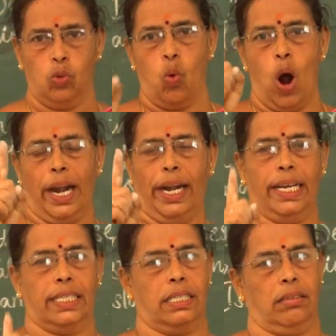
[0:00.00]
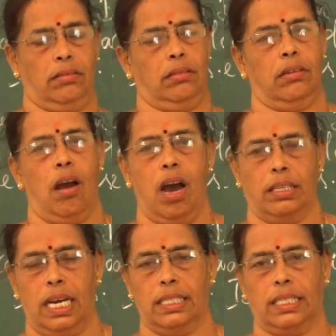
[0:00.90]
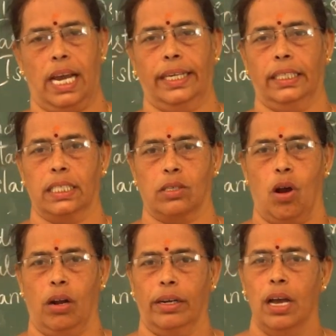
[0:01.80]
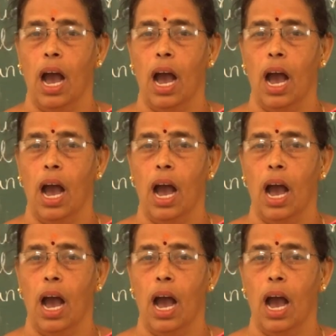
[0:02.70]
one is northern side is called